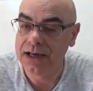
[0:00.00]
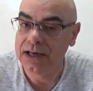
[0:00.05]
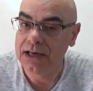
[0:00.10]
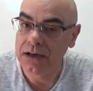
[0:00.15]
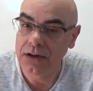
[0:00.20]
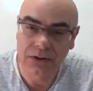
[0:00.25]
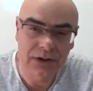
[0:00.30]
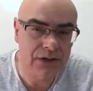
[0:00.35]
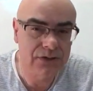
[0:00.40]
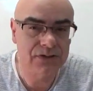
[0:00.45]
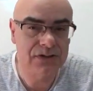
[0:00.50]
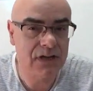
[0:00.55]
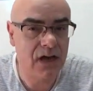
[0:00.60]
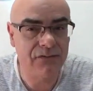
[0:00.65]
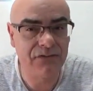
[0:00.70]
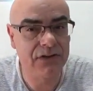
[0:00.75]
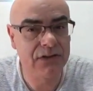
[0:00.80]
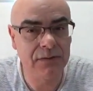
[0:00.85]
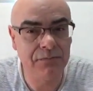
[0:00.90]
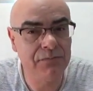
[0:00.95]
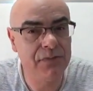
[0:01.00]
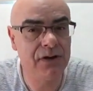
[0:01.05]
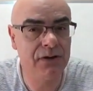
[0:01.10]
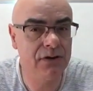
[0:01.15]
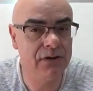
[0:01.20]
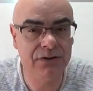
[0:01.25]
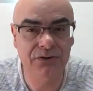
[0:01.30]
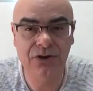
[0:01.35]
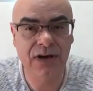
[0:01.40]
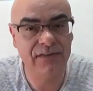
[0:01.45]
You look at yourself in the
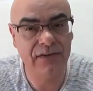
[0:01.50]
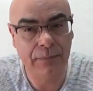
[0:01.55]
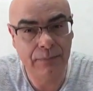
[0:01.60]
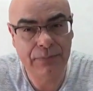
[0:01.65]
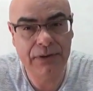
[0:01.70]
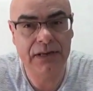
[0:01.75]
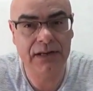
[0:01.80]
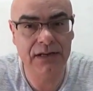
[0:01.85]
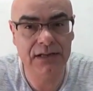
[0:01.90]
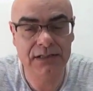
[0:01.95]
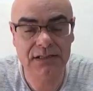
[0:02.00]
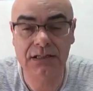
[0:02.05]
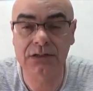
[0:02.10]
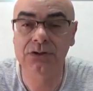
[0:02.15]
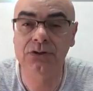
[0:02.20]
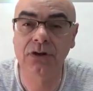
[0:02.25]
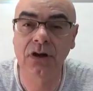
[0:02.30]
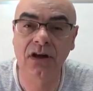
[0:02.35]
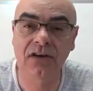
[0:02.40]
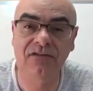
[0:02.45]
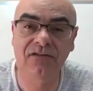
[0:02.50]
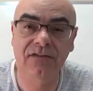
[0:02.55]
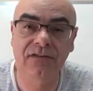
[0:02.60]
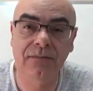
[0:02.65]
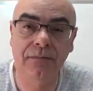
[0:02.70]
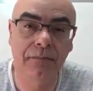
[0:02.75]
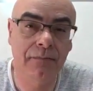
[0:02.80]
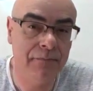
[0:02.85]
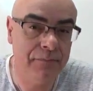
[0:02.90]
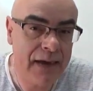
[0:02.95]
mirror and you have a penis and you love
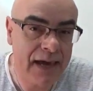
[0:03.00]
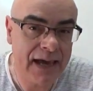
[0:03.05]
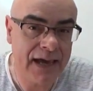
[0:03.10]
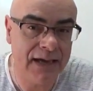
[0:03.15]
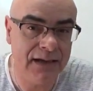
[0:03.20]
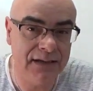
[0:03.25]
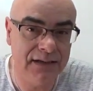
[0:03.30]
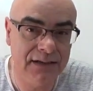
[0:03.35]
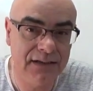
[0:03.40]
men.